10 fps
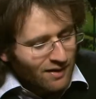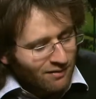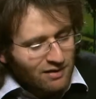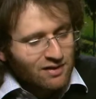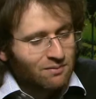
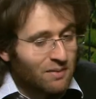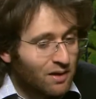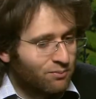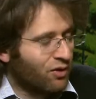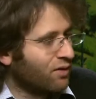they're eating
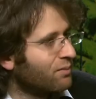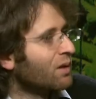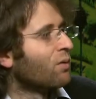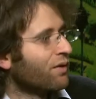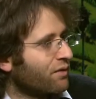meat
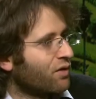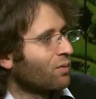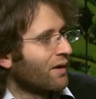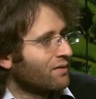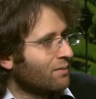approximately once to
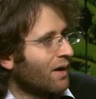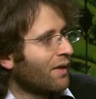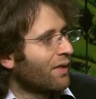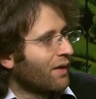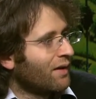twice a
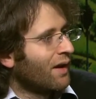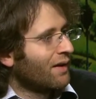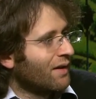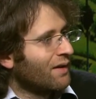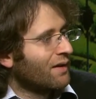month,
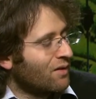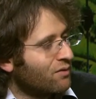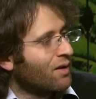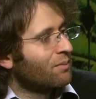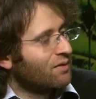and
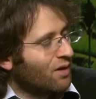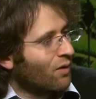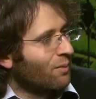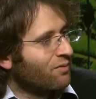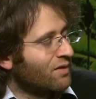those numbers
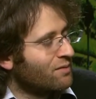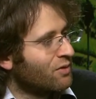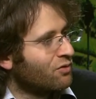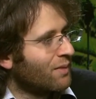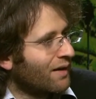go up
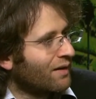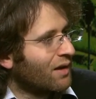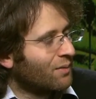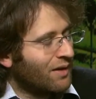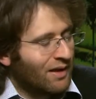reasonably
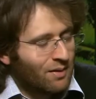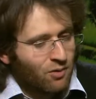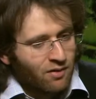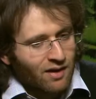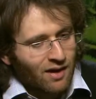dramatically when they get
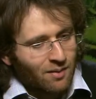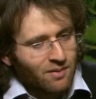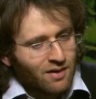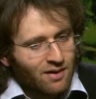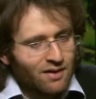more income.
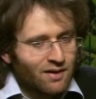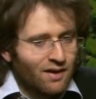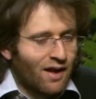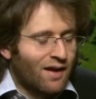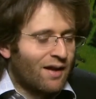
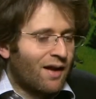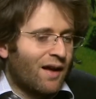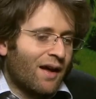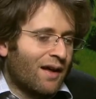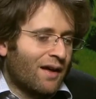
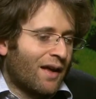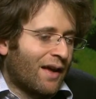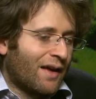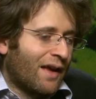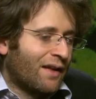
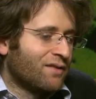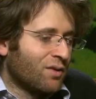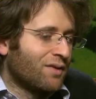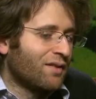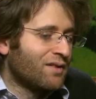And
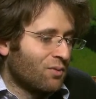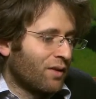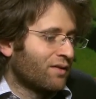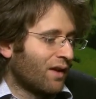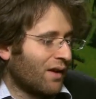so essentially
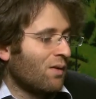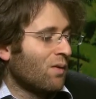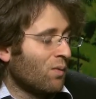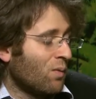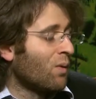
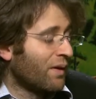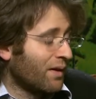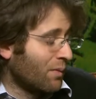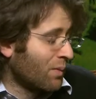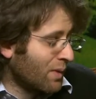what
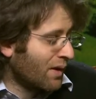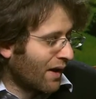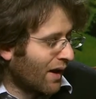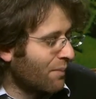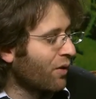we
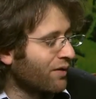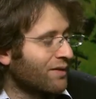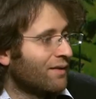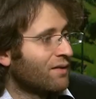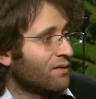
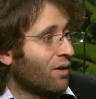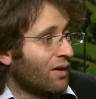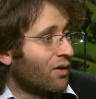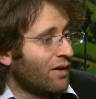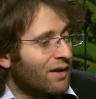hypothesize is
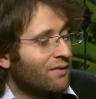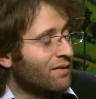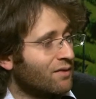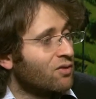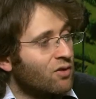going on here
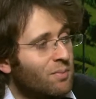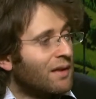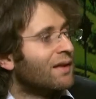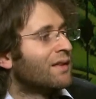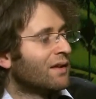is your
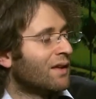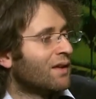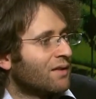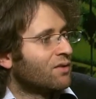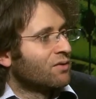ability
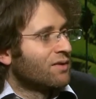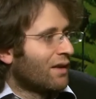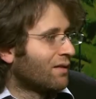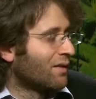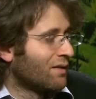to
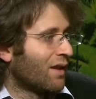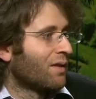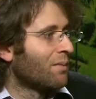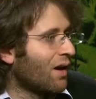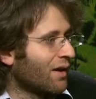sell to these
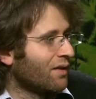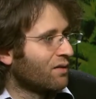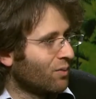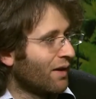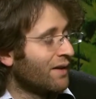other
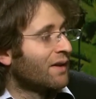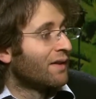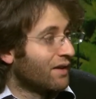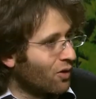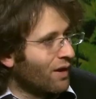markets where
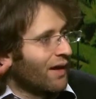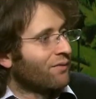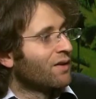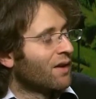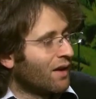they don't have